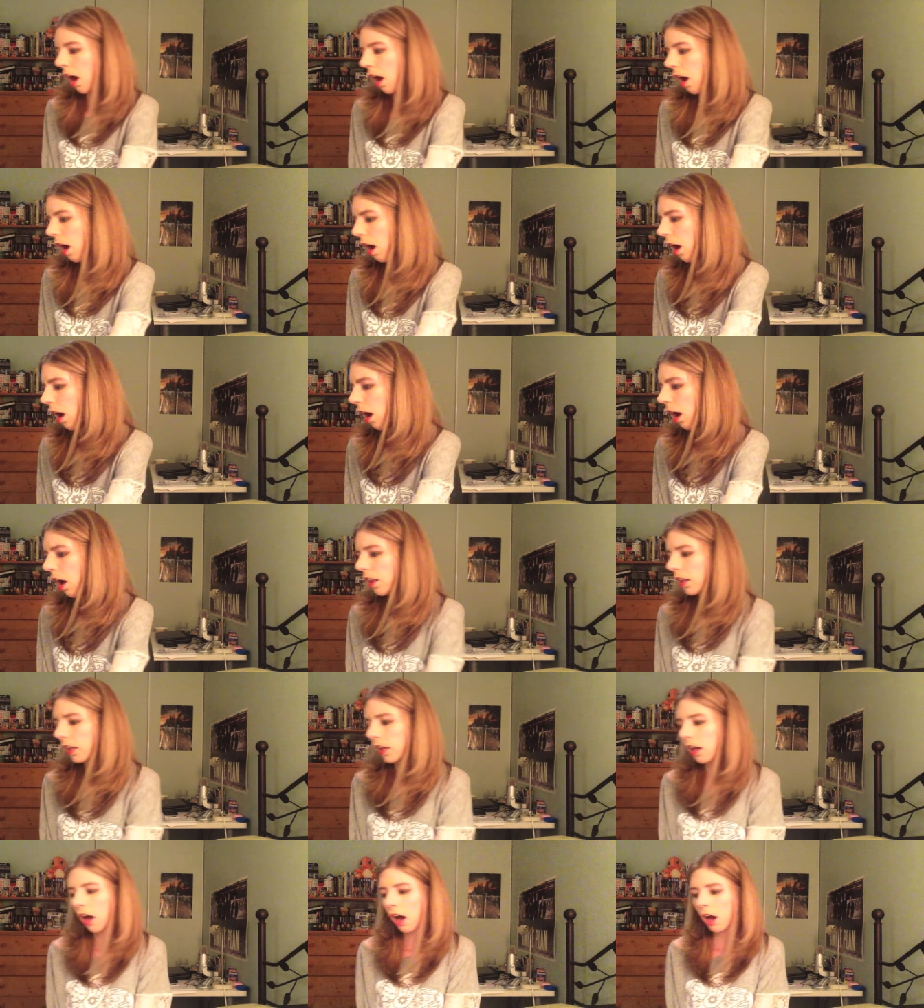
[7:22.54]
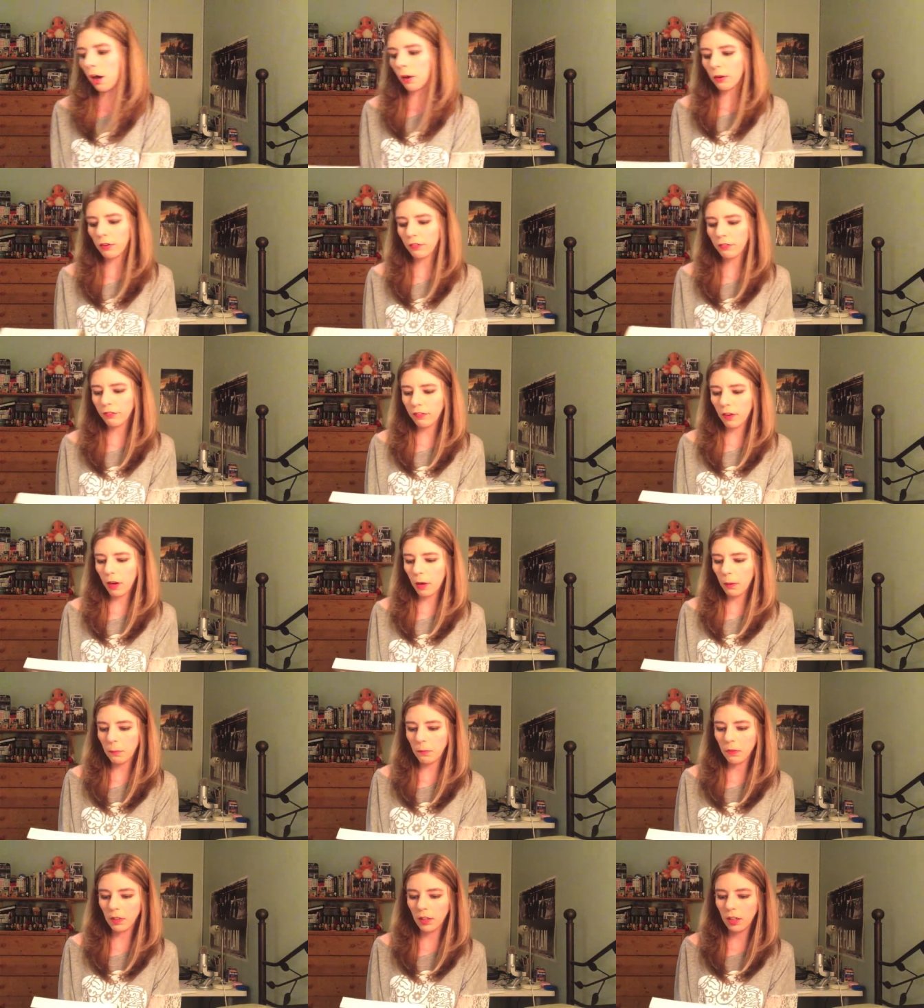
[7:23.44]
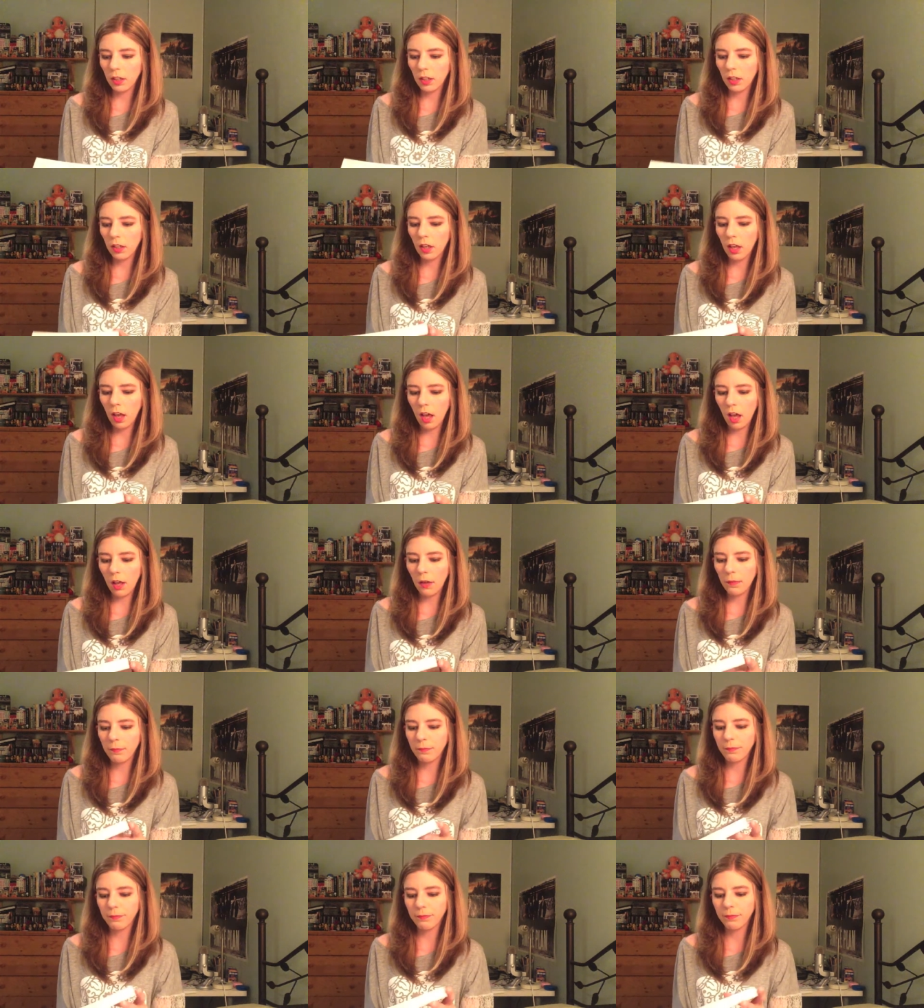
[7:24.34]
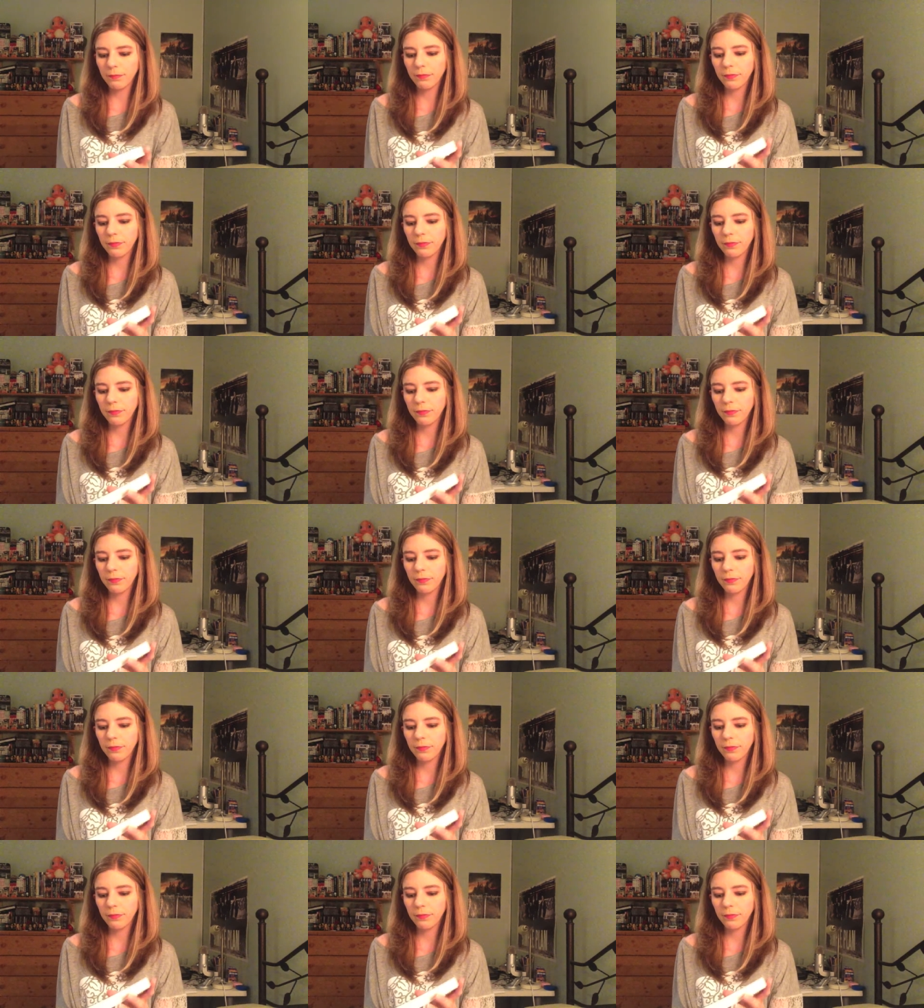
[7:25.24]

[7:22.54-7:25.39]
oh, the awkward family um,